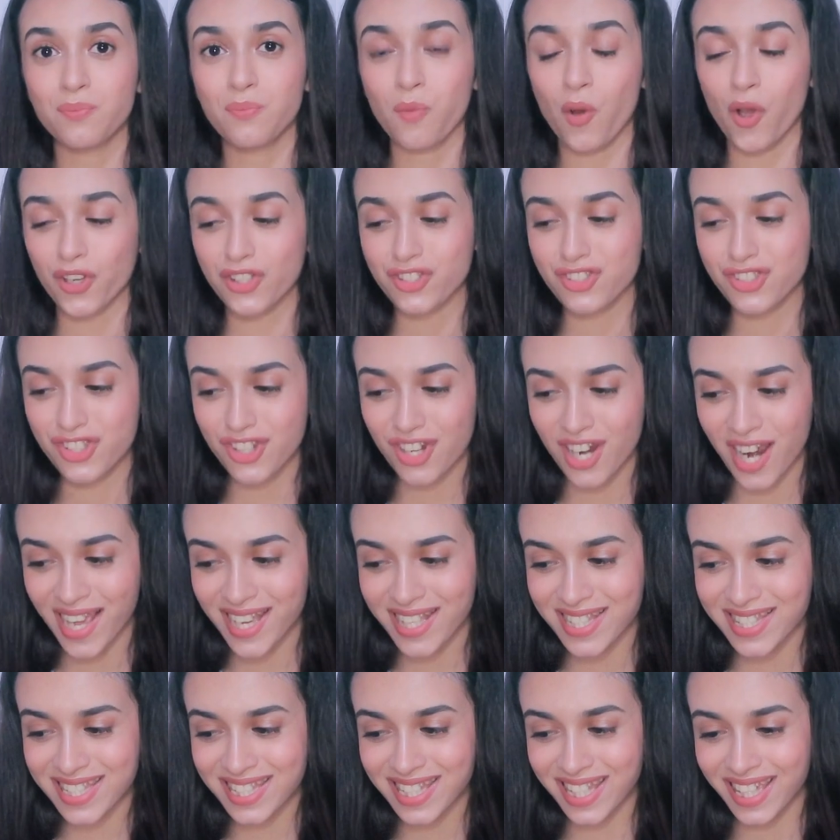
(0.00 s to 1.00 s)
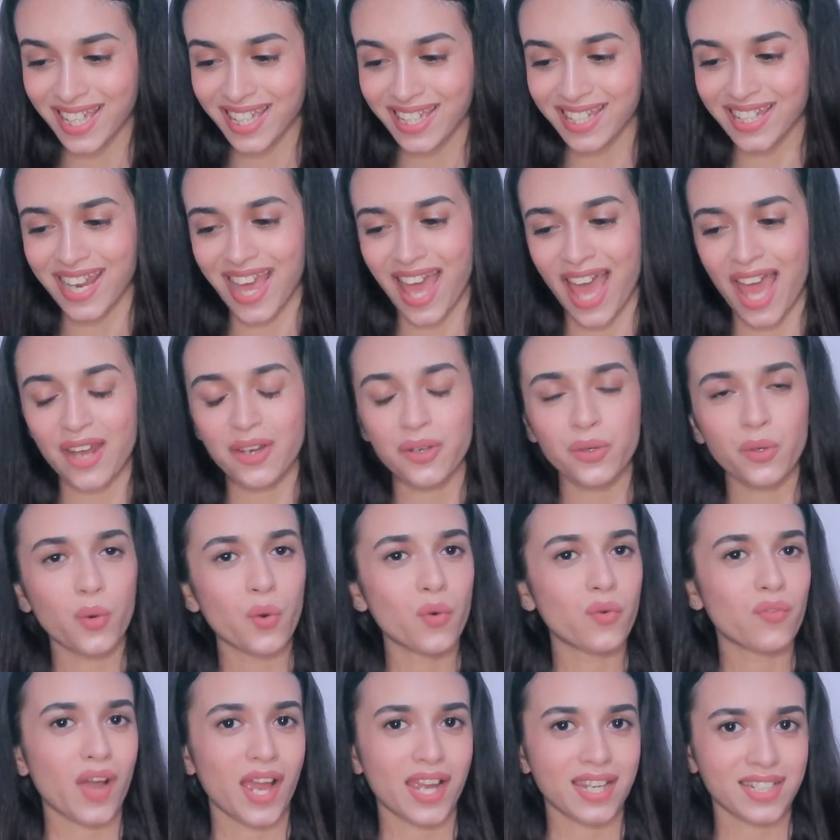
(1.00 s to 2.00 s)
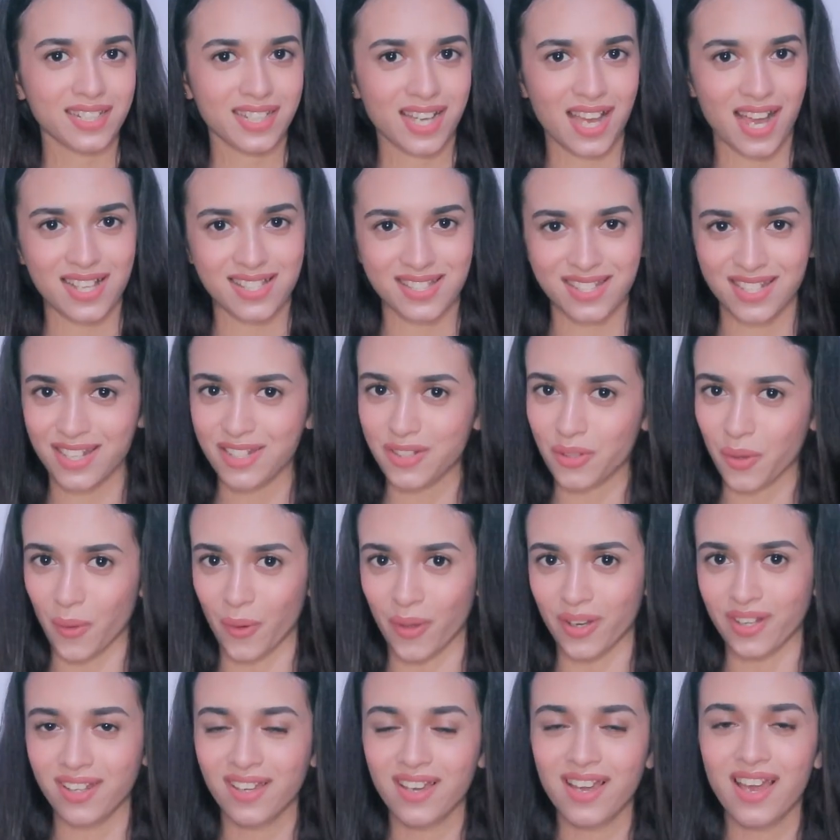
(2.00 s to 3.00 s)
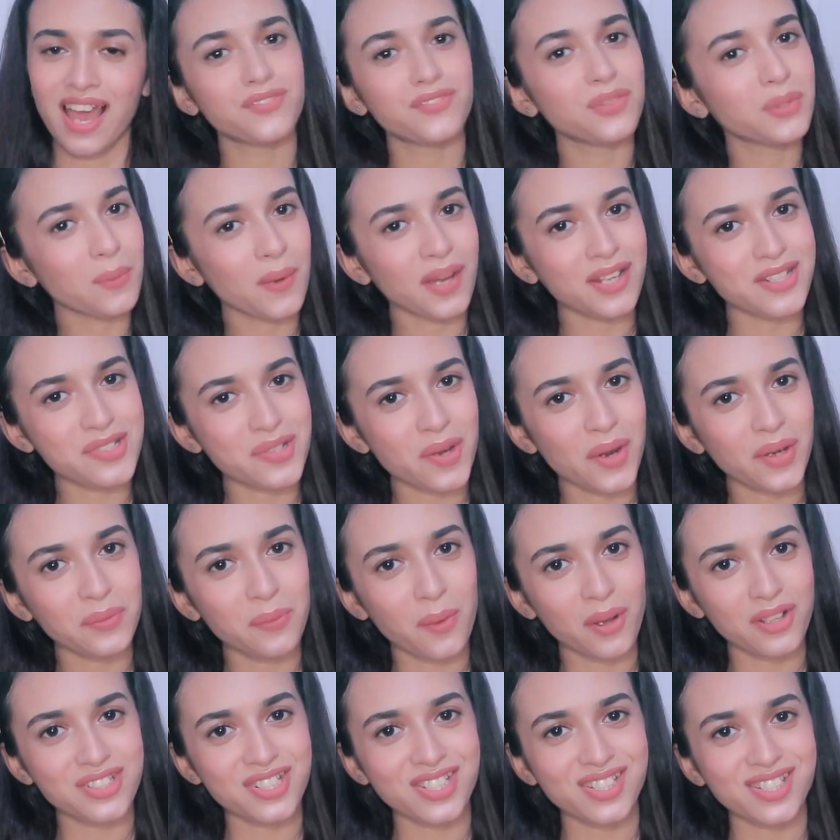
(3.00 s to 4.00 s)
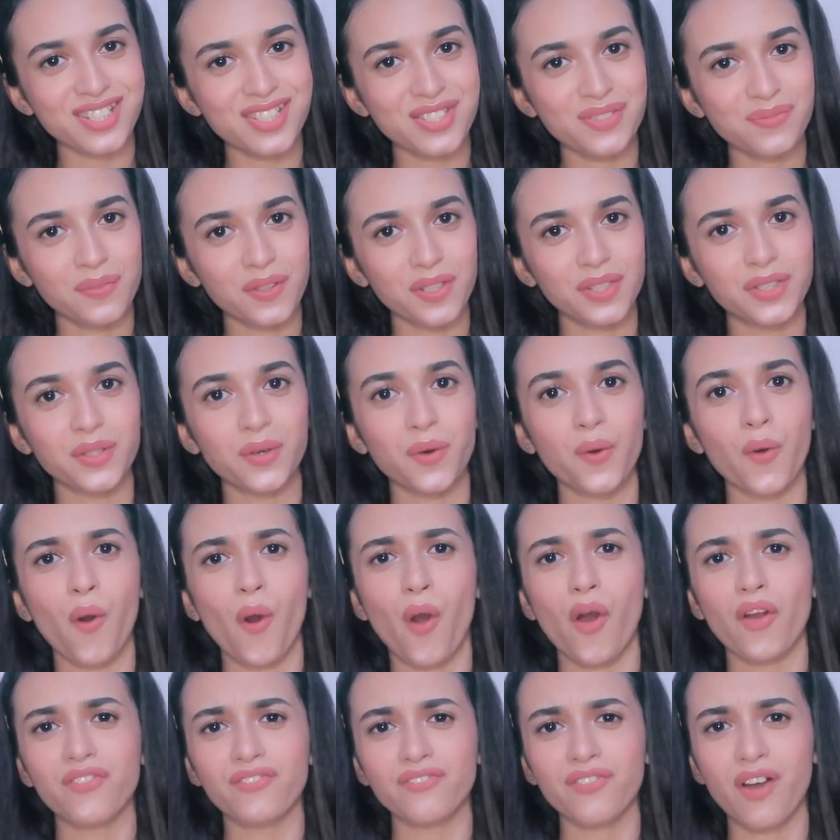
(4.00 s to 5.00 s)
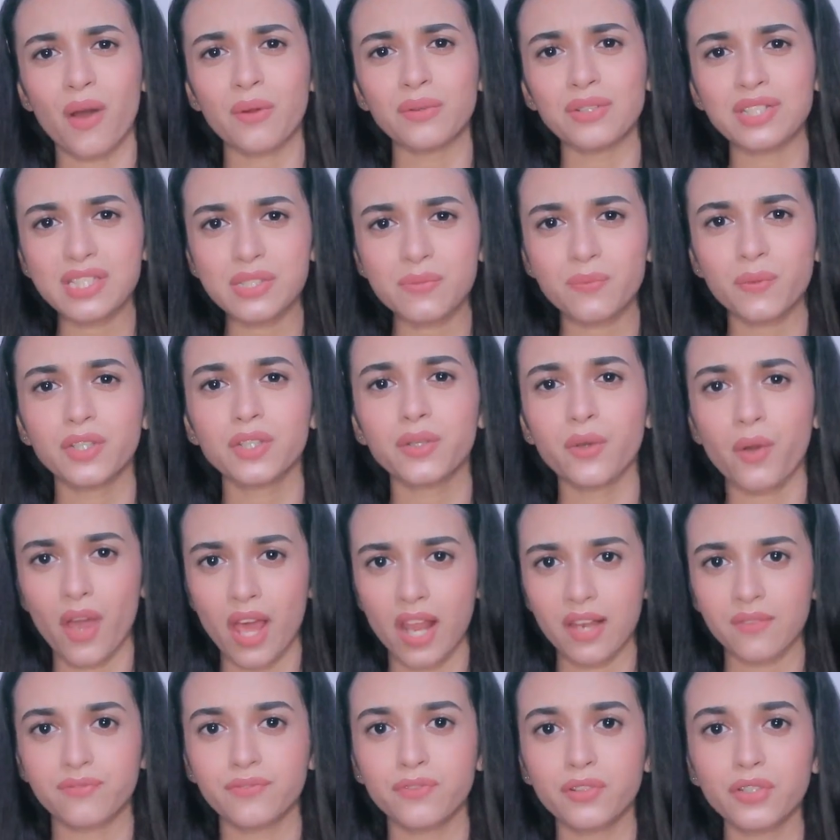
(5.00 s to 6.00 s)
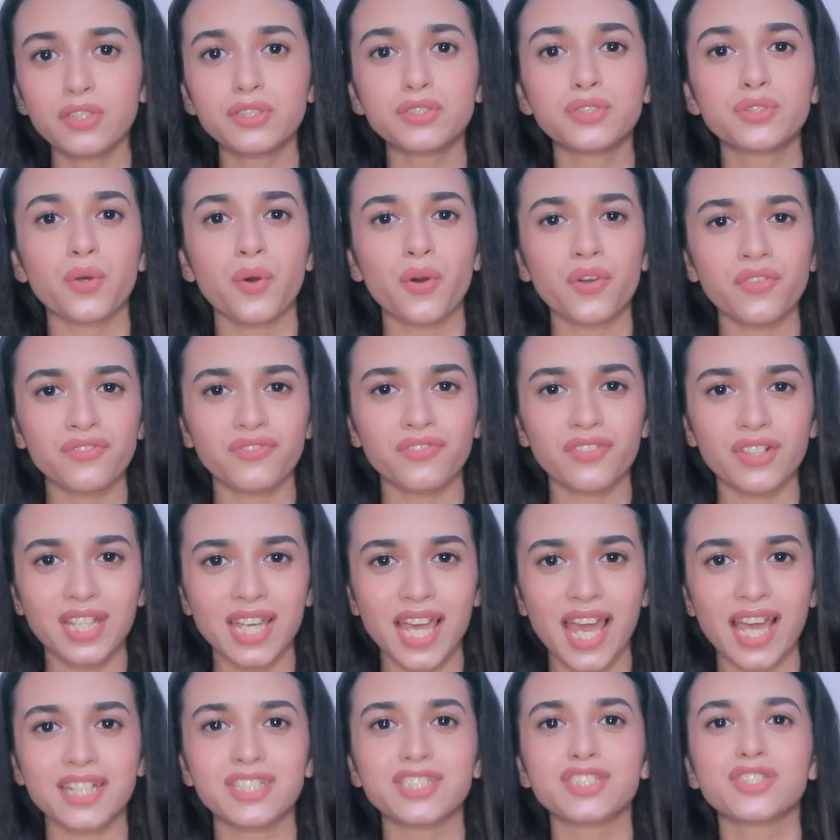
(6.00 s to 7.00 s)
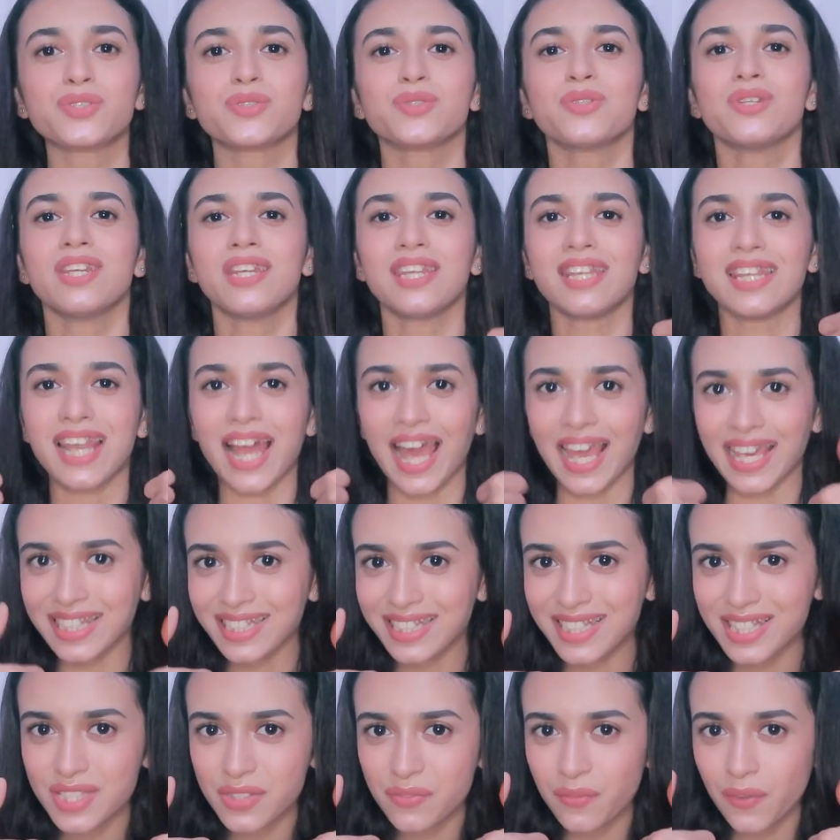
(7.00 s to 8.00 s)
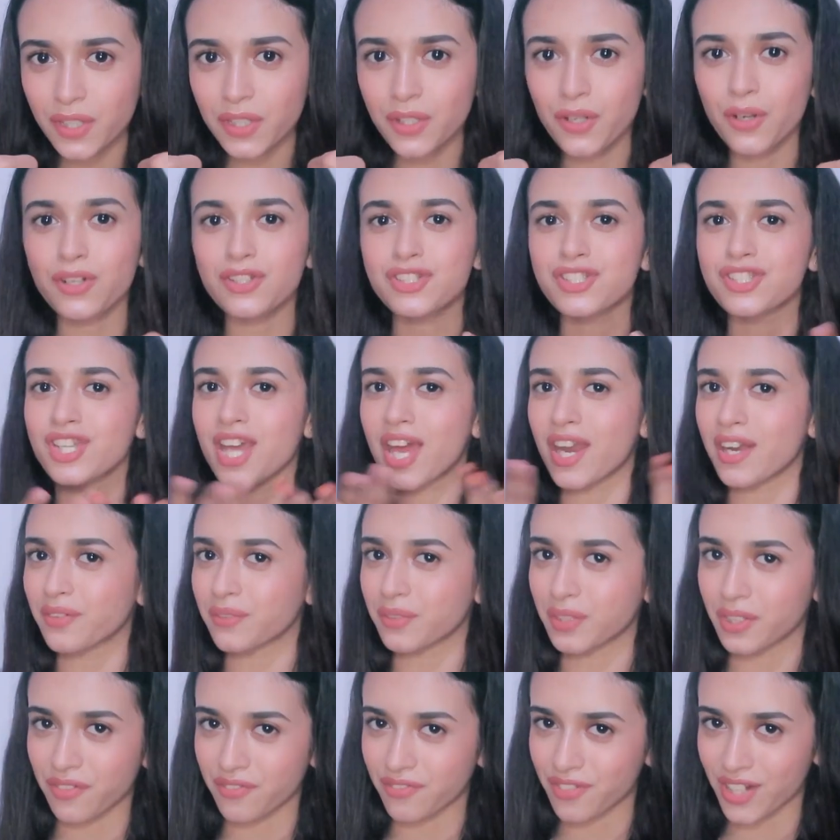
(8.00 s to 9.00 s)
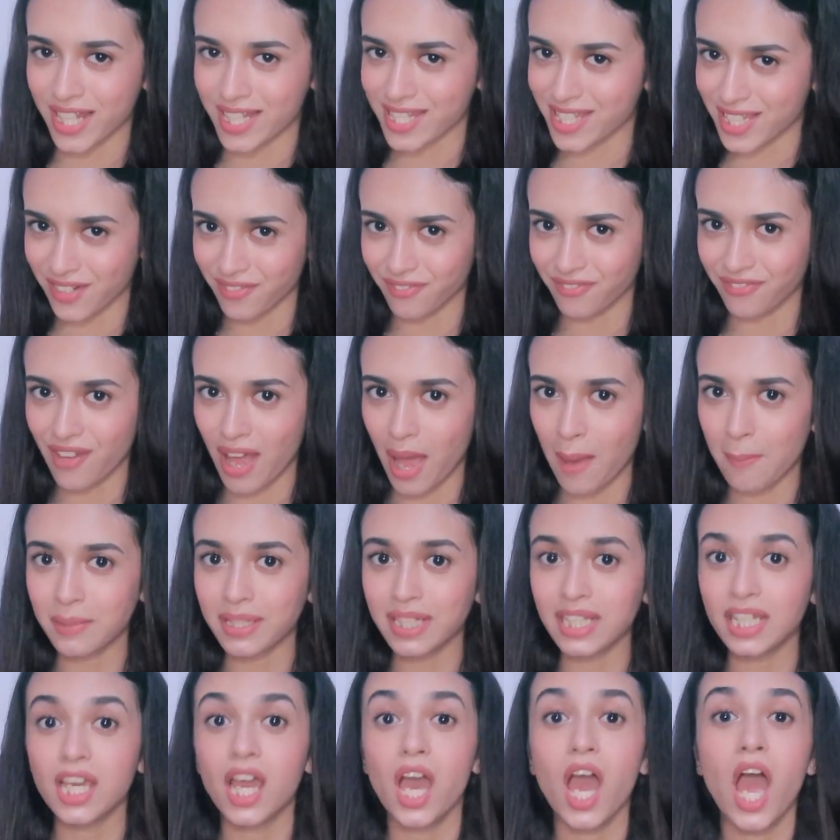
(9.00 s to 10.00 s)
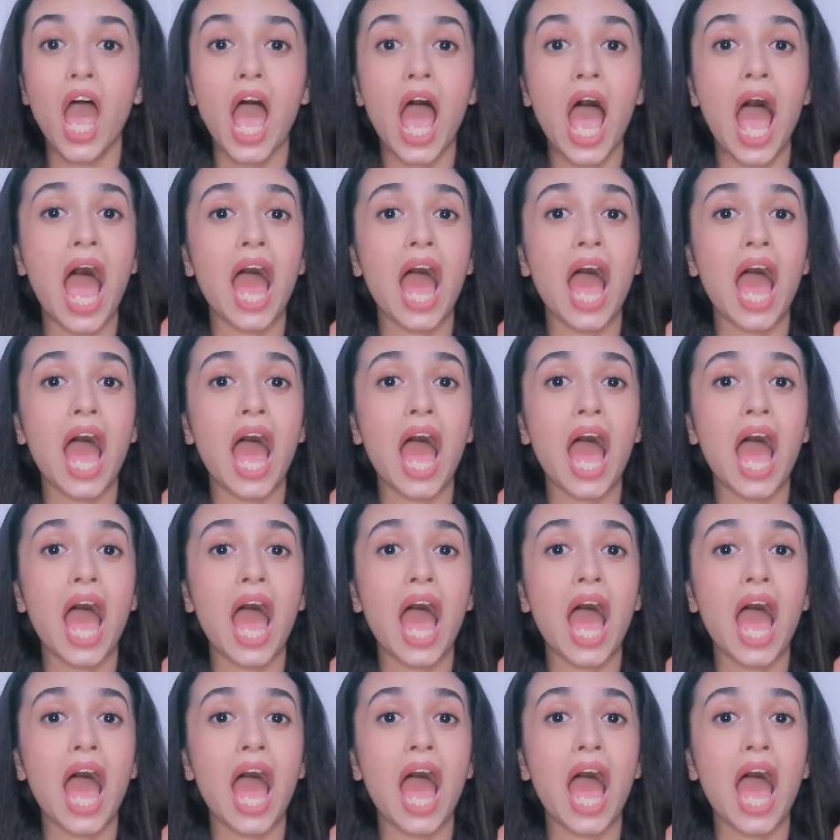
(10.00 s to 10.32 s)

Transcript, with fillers: for moisturized skin and no white cast at all. If you enjoyed watching watching this video or found this video helpful don't forget to like this video share it with your friends and family